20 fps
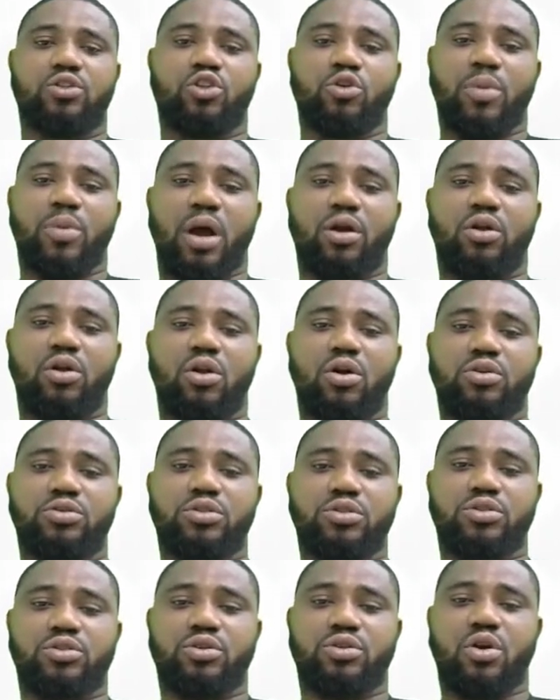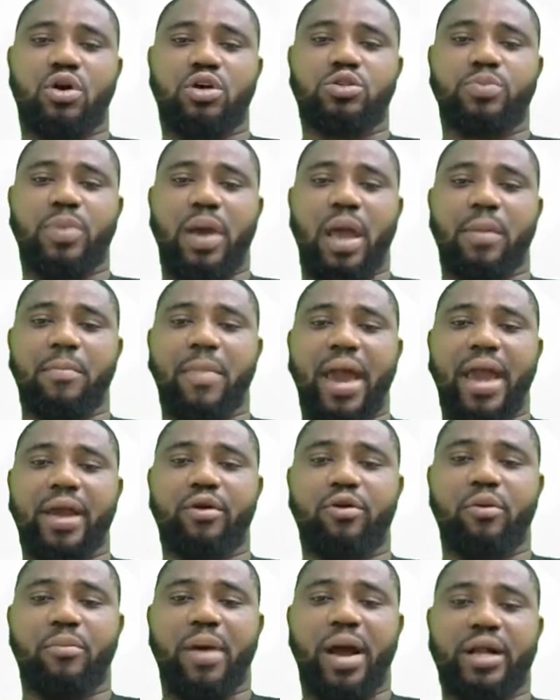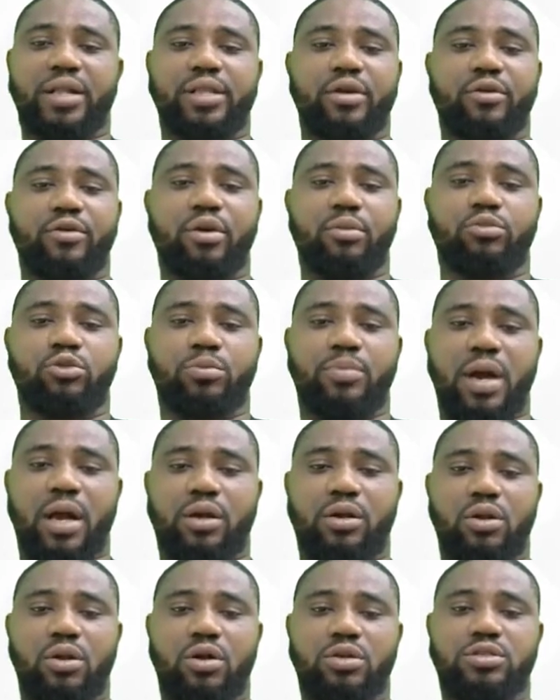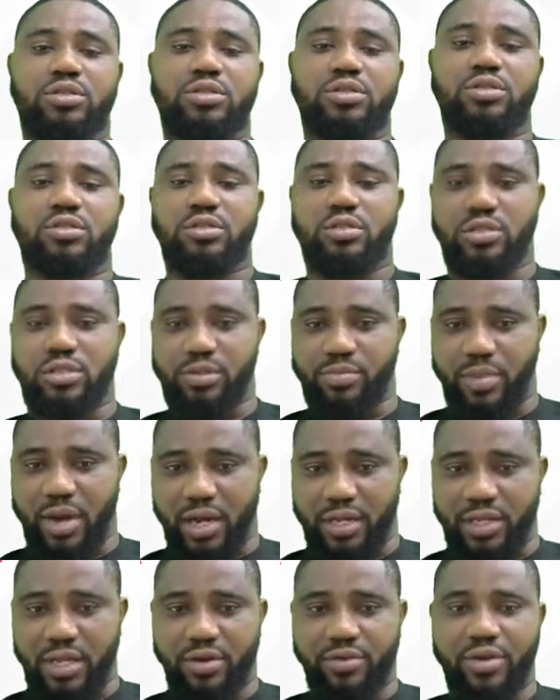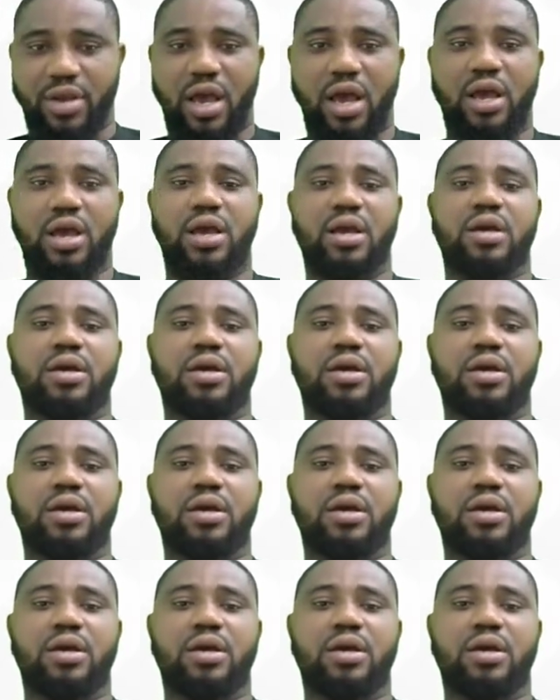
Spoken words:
Tuberculosis is caused by Mycobacterium tuberculosis, it's a bacteria.